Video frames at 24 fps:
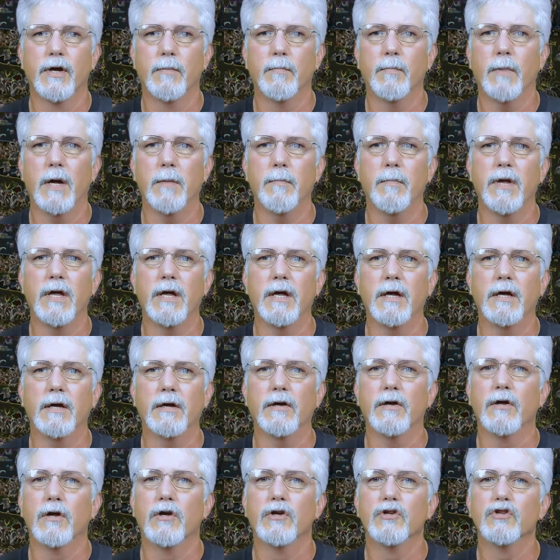by
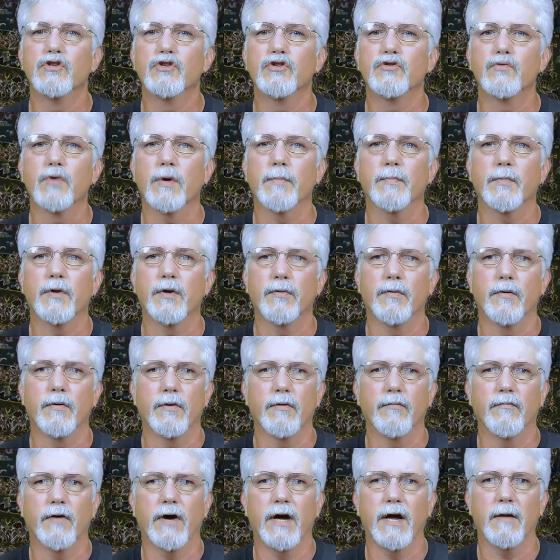being stripped of their
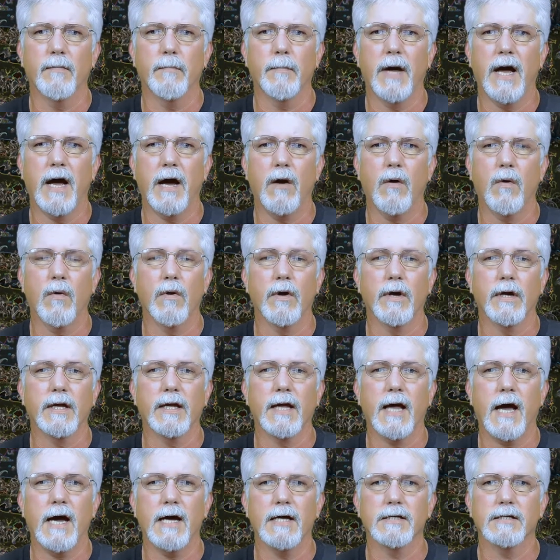divine power and
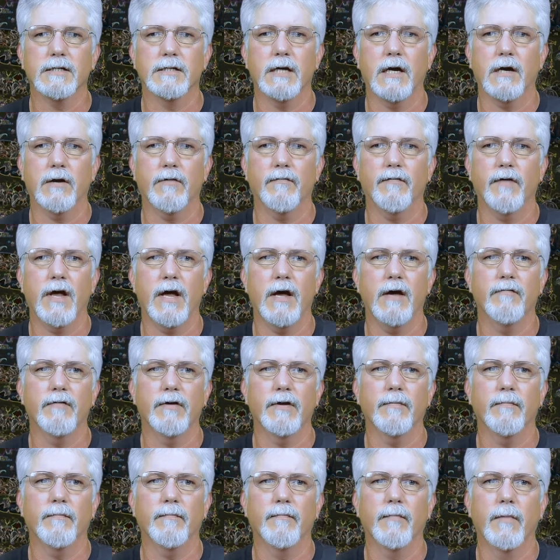cast out of
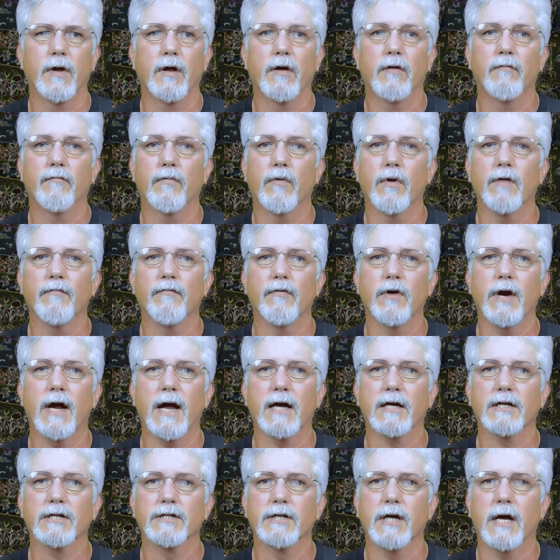heaven, forever
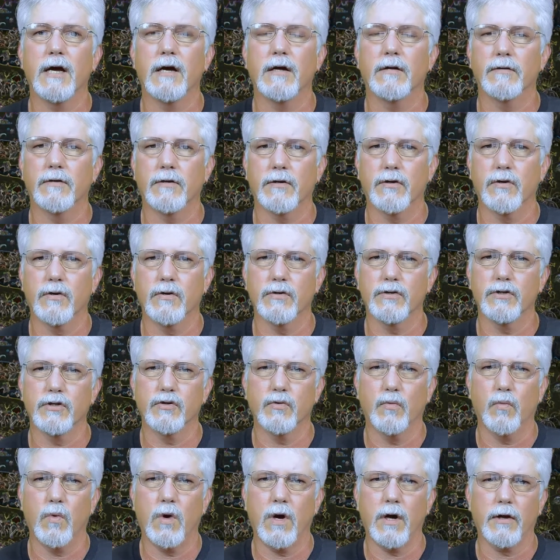exiled and cursed
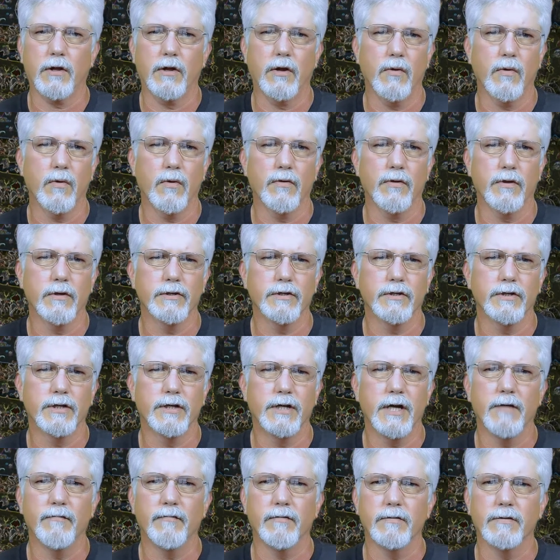to walk the earth as
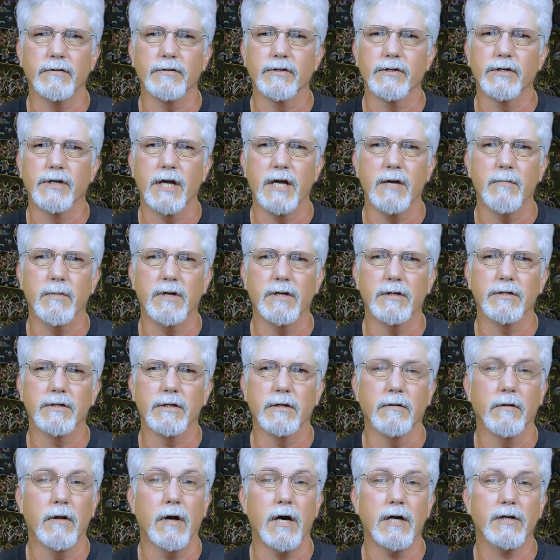devils, demons,
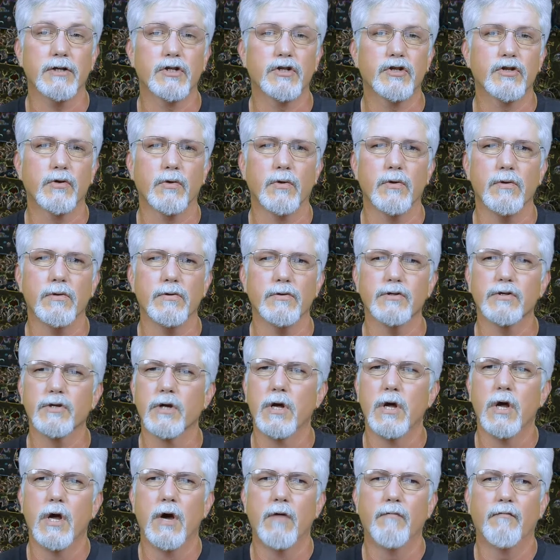and lost souls,
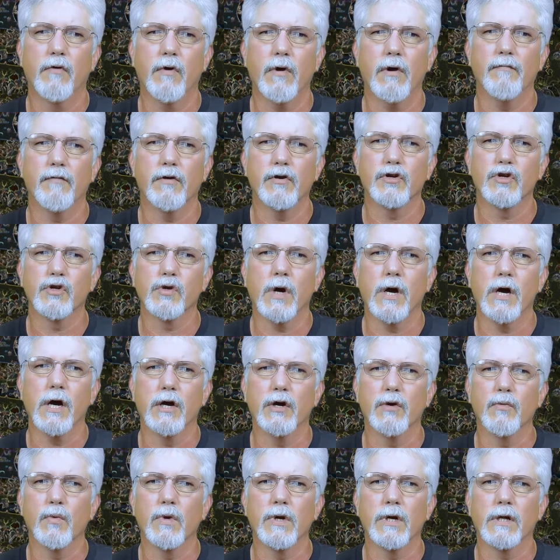forever trying
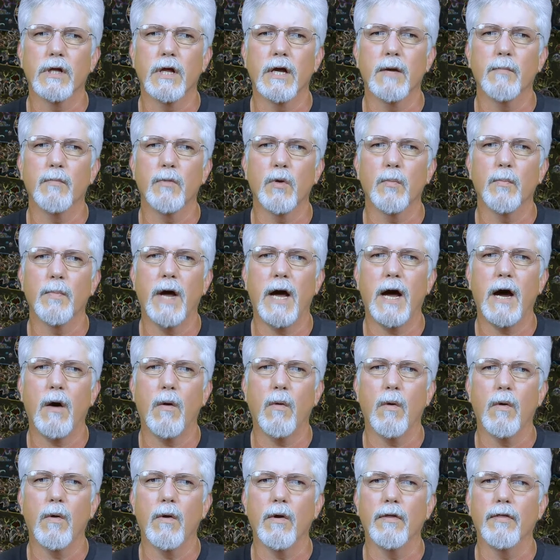to reclaim their
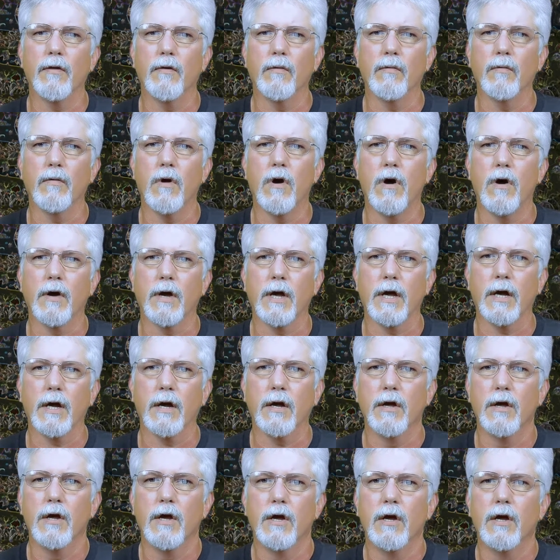power and their longing
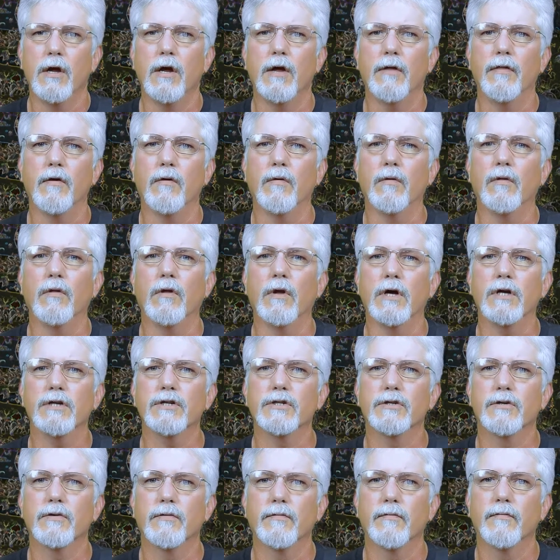and their
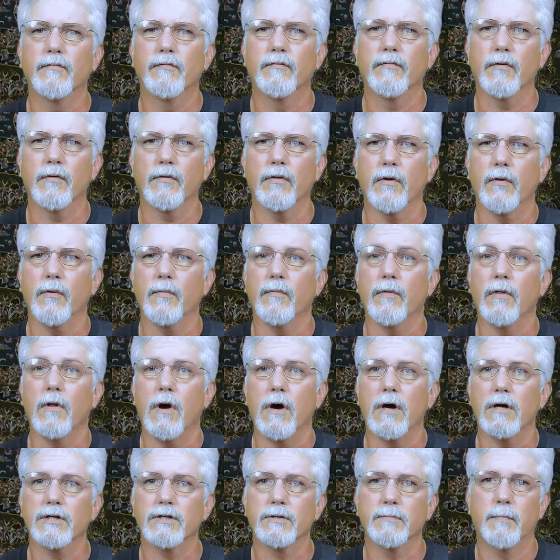lust for their
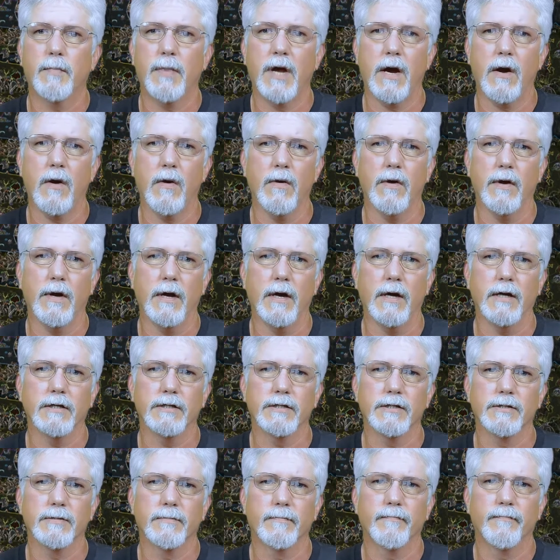lost
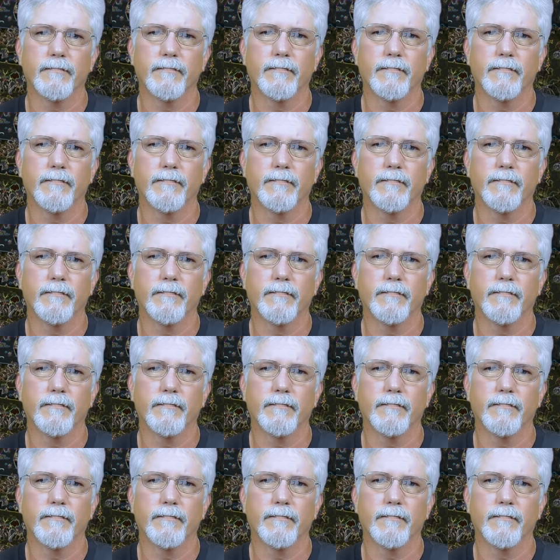paradise.